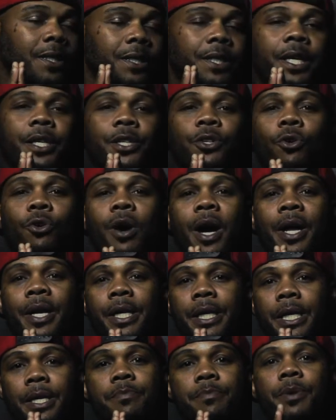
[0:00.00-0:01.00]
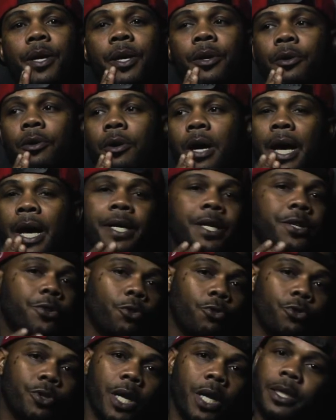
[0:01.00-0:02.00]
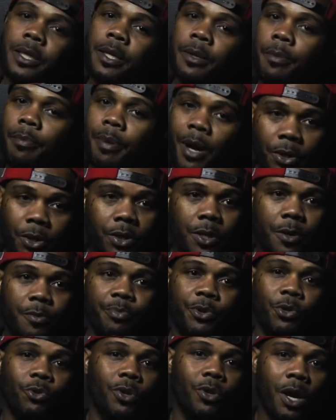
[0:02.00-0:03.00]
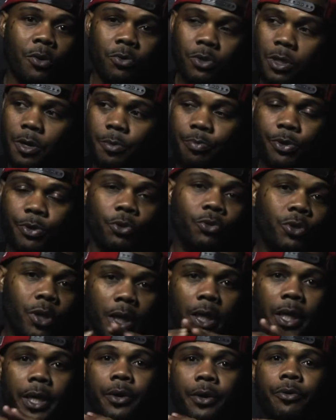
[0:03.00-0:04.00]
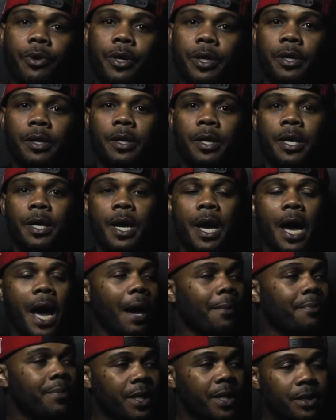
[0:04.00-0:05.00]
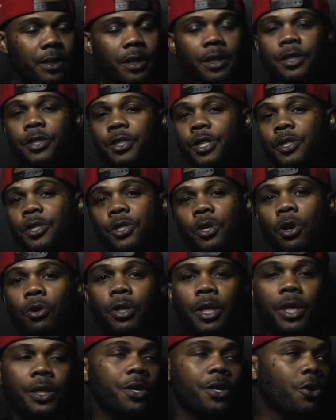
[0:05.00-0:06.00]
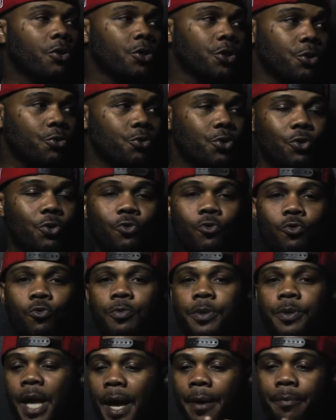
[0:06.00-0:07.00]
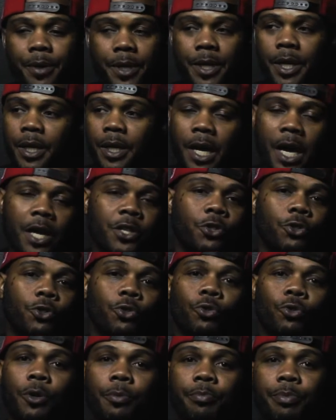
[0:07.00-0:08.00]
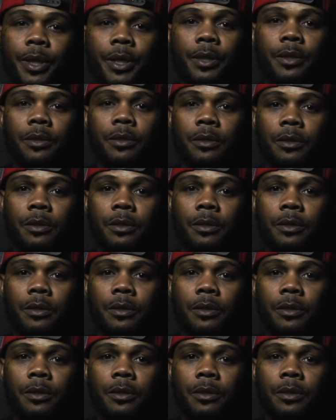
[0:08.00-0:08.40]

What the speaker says: didn't know how to email. I didn't know nothing about a computer. I was computer literate. I basically just started getting on YouTube, typing in how you do a beat,